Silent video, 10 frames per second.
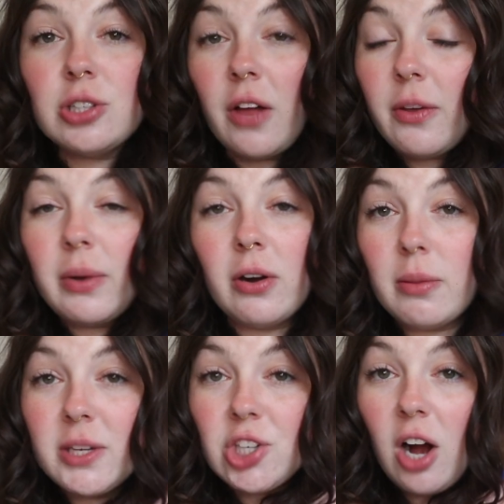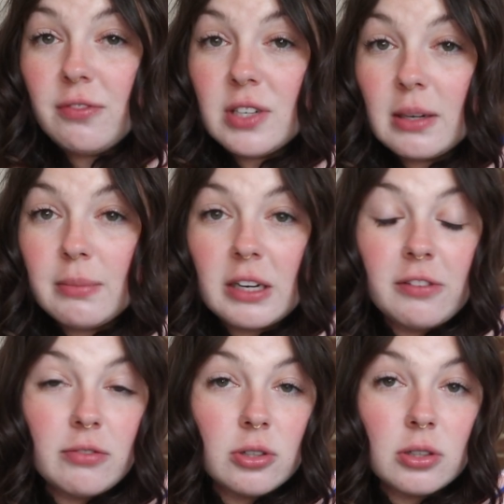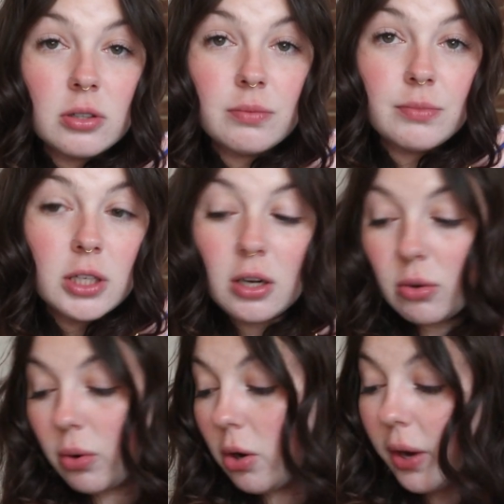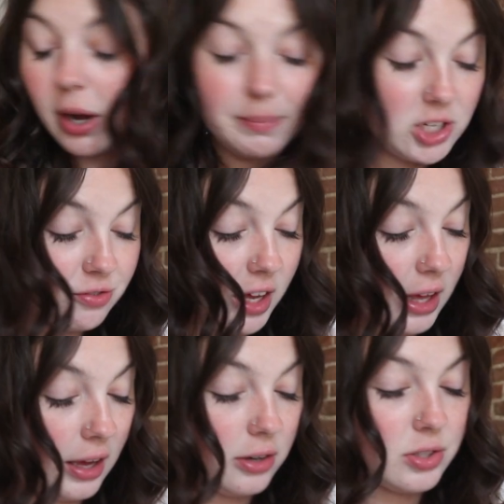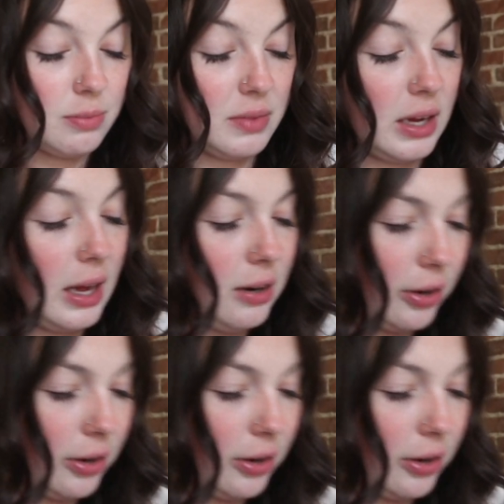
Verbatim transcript: Not that we go to the beach often, but if ever, you know, we're going on a beach vacay or something, I don't